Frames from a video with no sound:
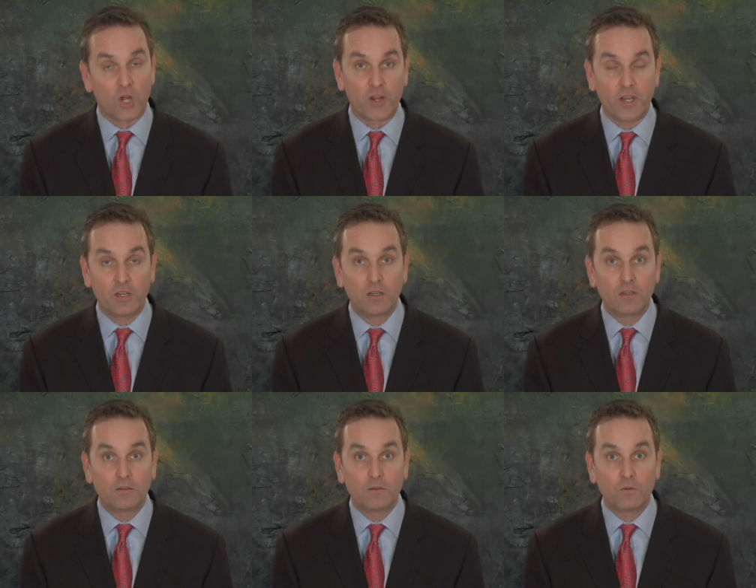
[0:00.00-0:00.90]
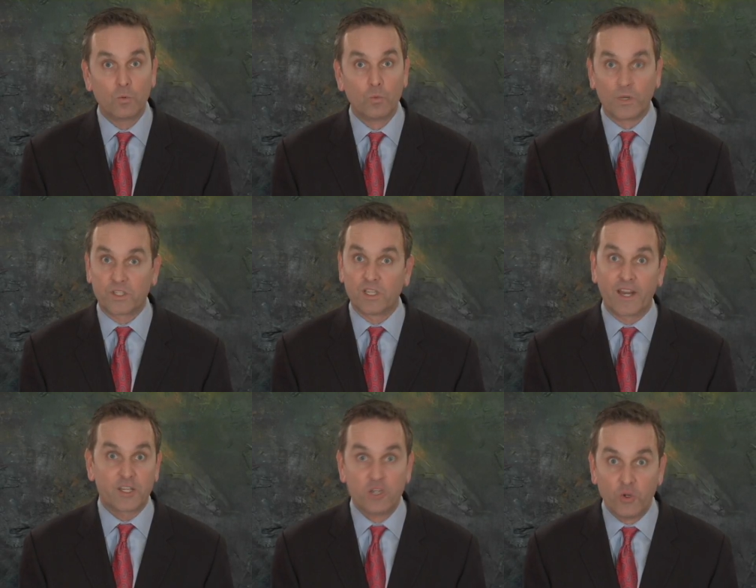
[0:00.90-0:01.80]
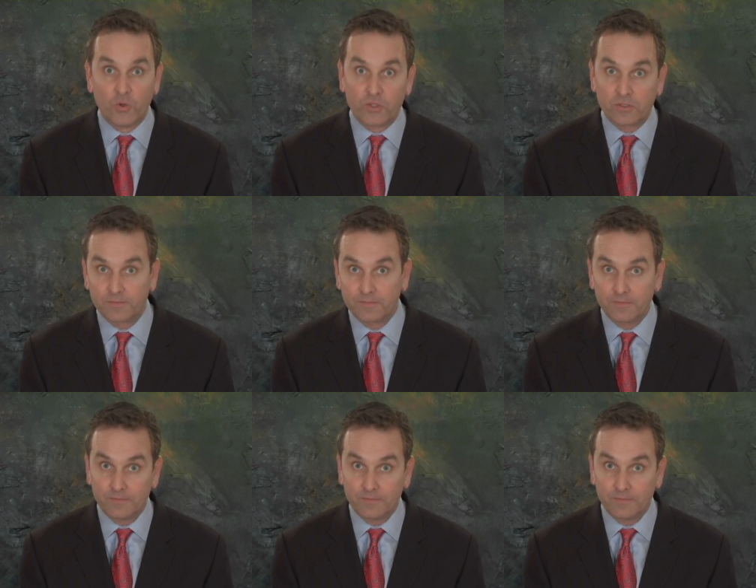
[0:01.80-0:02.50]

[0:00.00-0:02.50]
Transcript: Danya, what's the latest news?